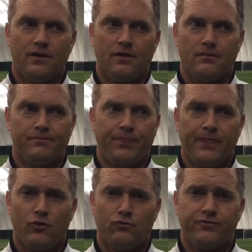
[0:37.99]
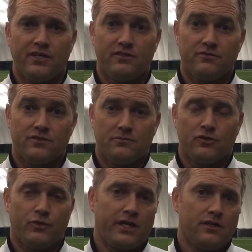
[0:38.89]
Um, you know, in
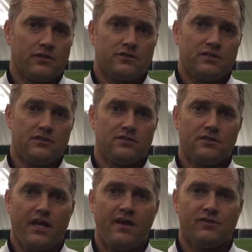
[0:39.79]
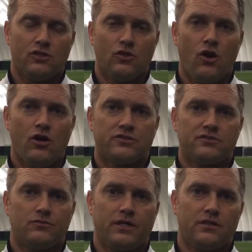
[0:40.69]
terms of regular season, they haven't
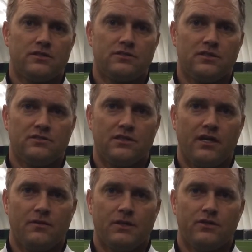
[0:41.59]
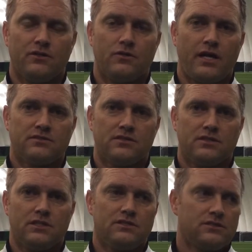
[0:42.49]
lost a regular season game in the
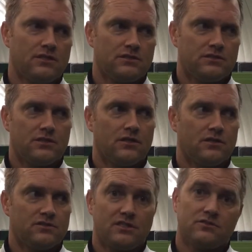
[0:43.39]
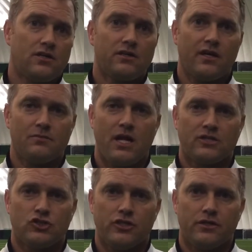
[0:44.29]
Horizon League since uh, since our game
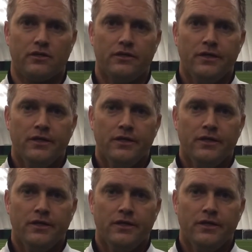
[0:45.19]
last year,